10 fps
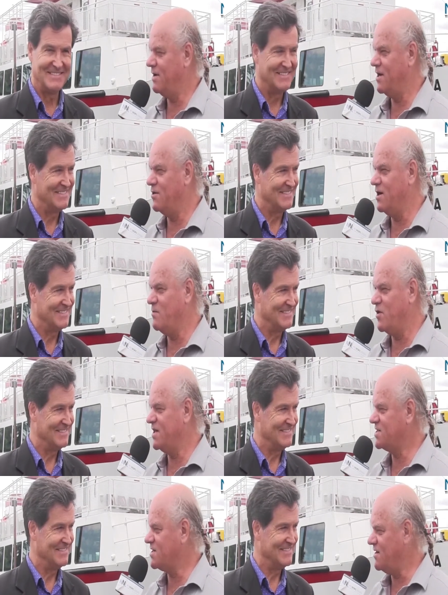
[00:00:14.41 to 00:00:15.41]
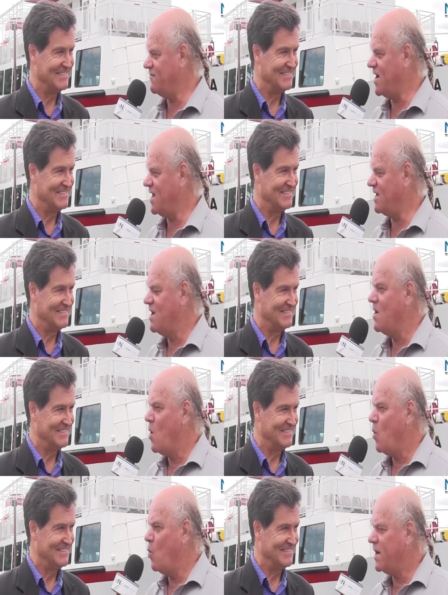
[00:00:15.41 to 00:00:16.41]
Speaker 1: and an early morning start. Frank,
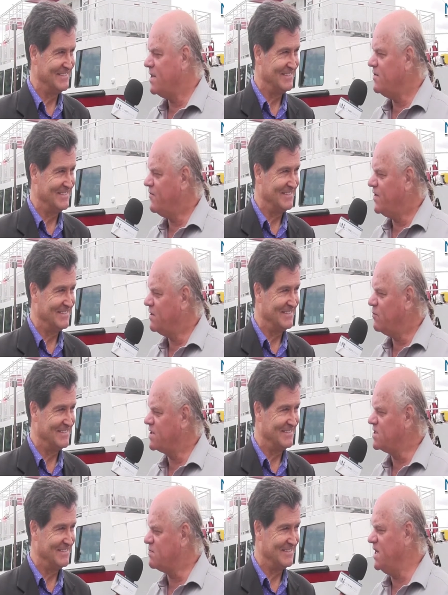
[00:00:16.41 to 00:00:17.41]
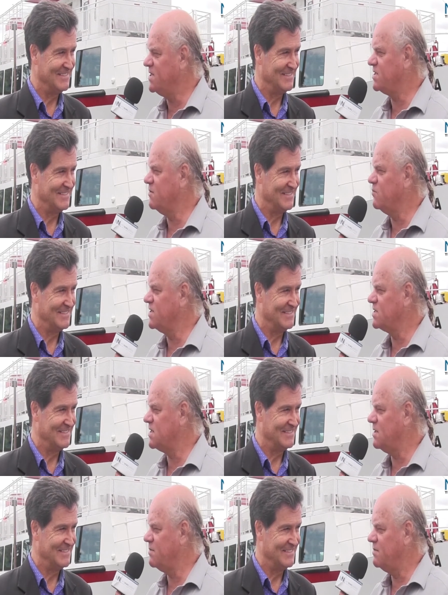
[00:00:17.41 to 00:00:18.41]
what did you feel with the speech that was
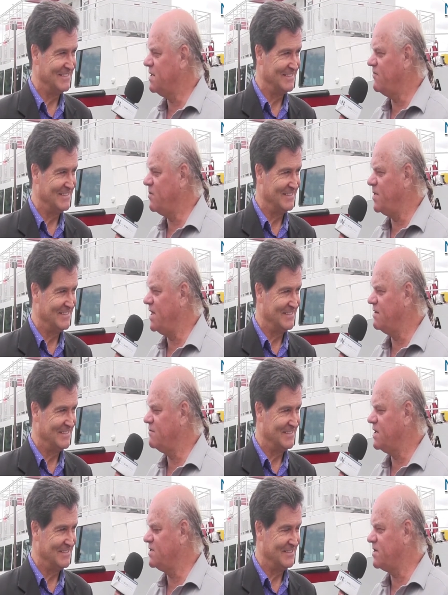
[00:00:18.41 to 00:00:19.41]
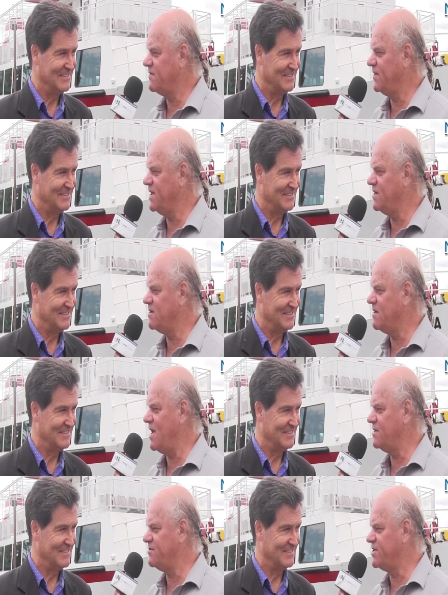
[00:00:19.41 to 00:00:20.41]
uh, given by Conservative leader
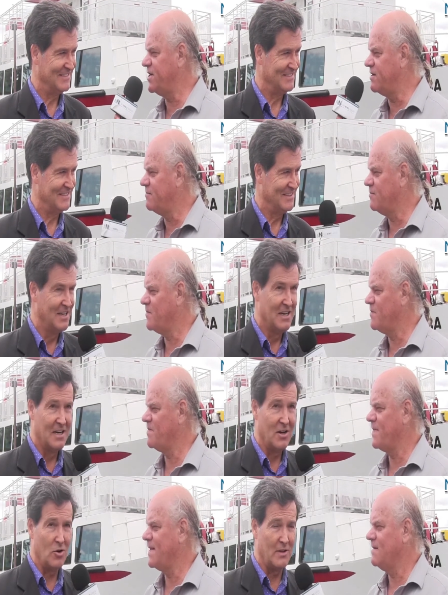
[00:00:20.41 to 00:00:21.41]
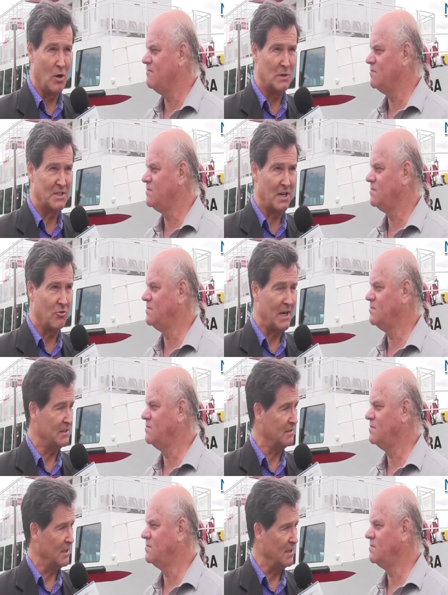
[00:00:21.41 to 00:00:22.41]
Speaker 2: Andrew Scheer? Well, that was a
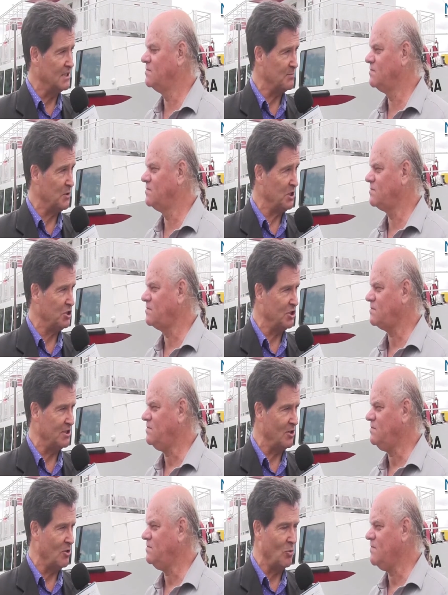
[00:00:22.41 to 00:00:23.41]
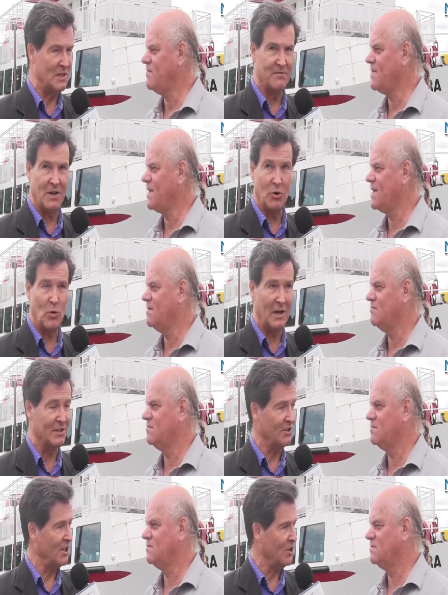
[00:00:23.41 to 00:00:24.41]
great uh, speech. He's always well, well
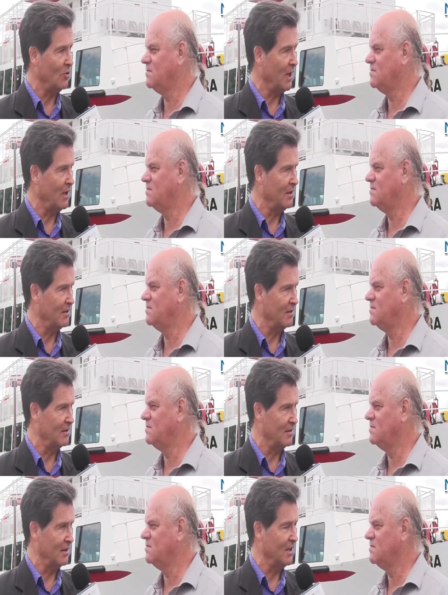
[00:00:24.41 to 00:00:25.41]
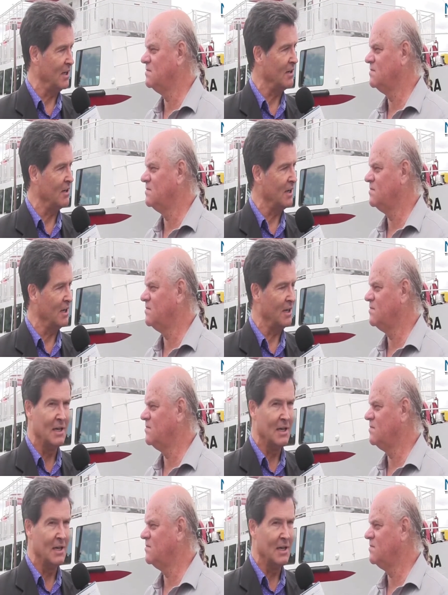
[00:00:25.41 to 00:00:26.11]
articulated in uh,